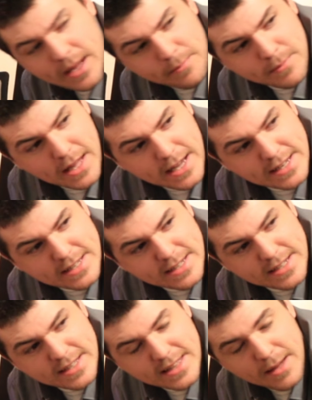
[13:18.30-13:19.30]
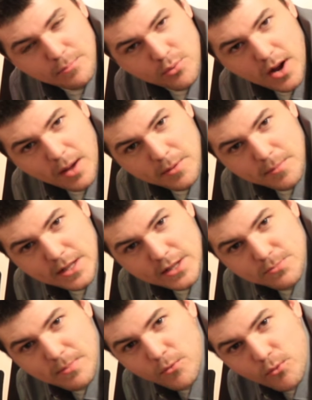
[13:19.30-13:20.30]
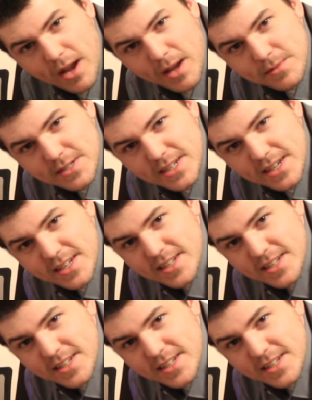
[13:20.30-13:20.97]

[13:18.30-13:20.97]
light. That probably means my RAM stick is